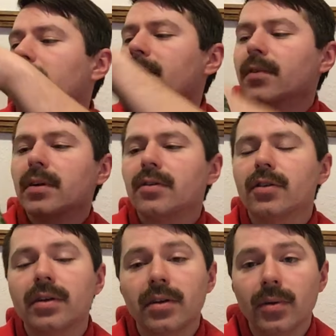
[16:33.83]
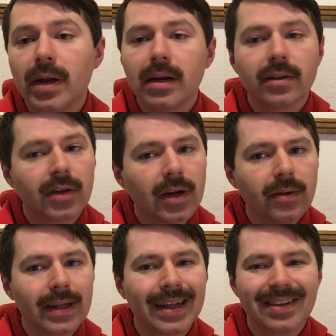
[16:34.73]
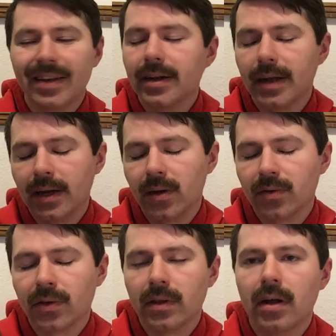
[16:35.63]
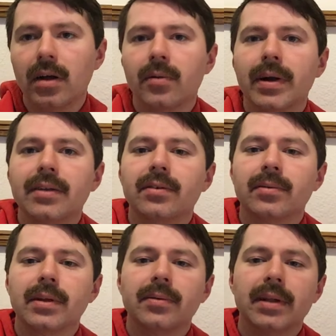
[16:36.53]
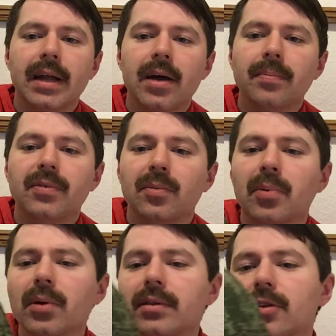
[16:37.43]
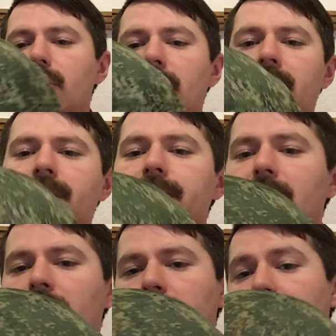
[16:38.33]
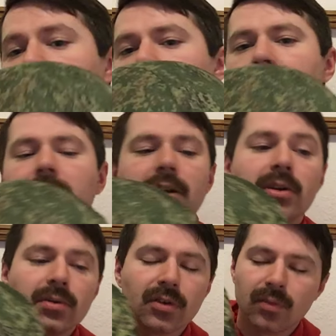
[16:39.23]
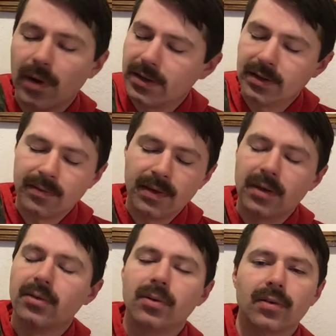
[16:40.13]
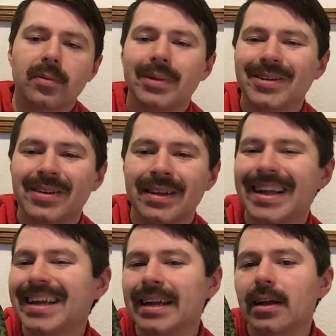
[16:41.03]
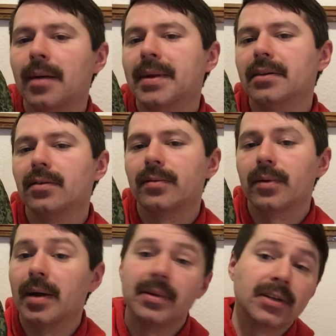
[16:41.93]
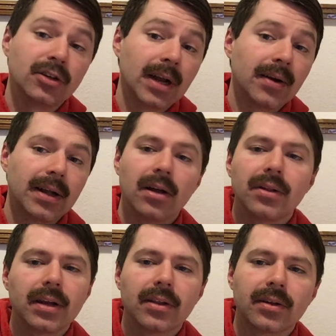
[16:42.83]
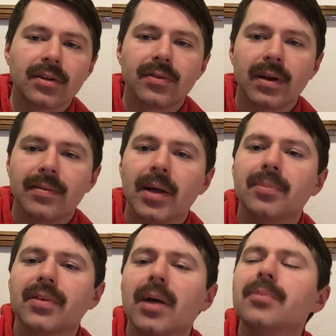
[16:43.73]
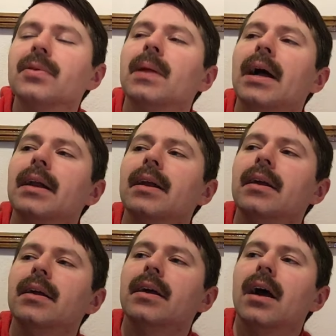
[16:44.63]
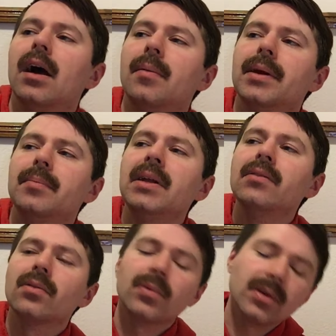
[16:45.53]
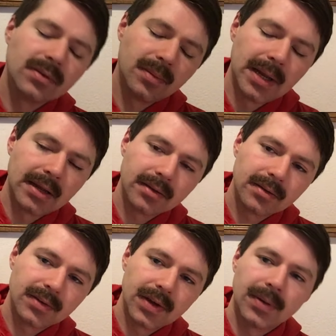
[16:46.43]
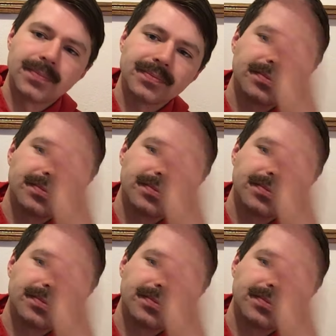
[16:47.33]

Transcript: if you're interested in donating to the channel, like I said, it goes a long ways to really, really help support the channel. Um, if you can't, you know, just watching the video to its completion, liking, comment, subscribing, sharing, all that other good stuff helps, helps a lot. Um, and it means the world to me. So,